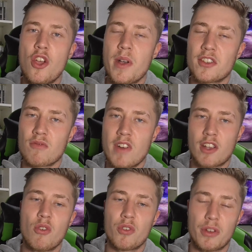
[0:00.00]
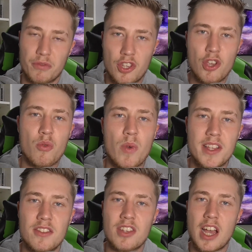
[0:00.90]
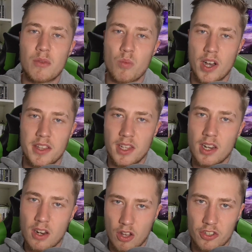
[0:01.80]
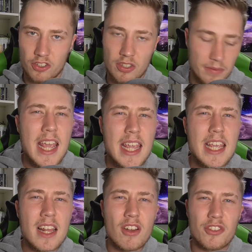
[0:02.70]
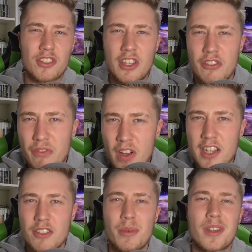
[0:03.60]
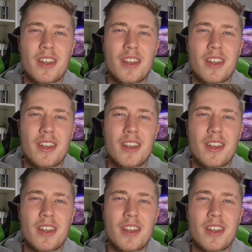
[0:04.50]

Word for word: who has a record of two wins and one loss. He lost his fight to